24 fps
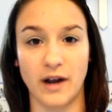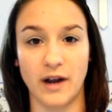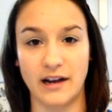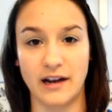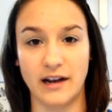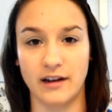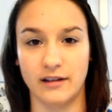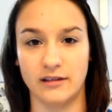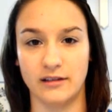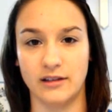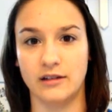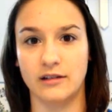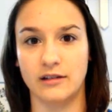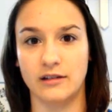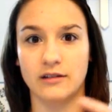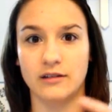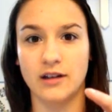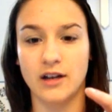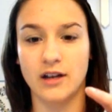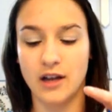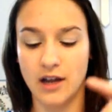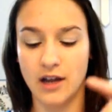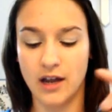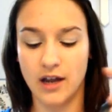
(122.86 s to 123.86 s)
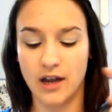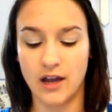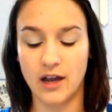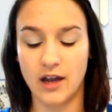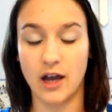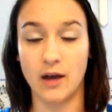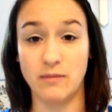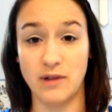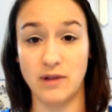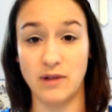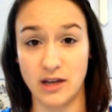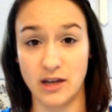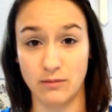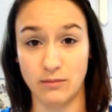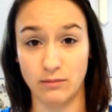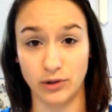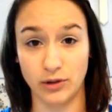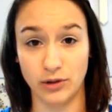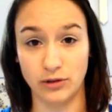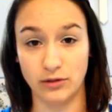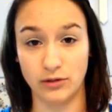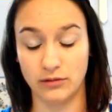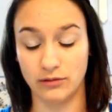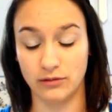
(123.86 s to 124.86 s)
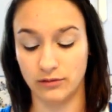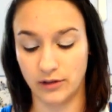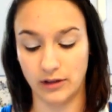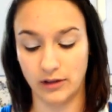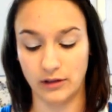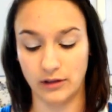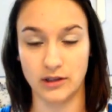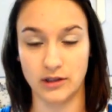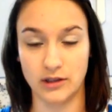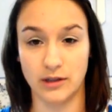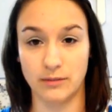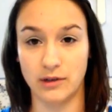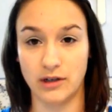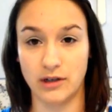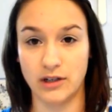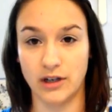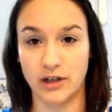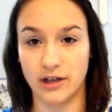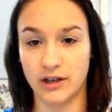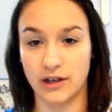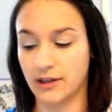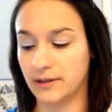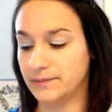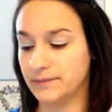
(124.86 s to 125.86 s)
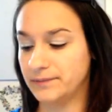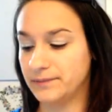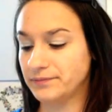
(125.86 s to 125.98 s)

white, and then a medium blue, and then something dark.